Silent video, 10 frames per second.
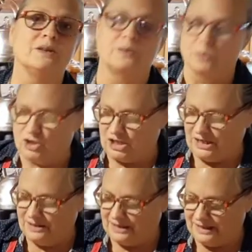they're mushy
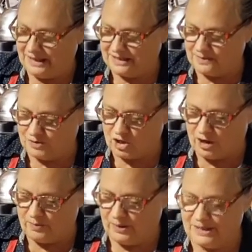and they get some
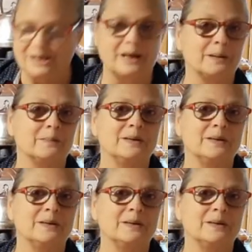char points on them.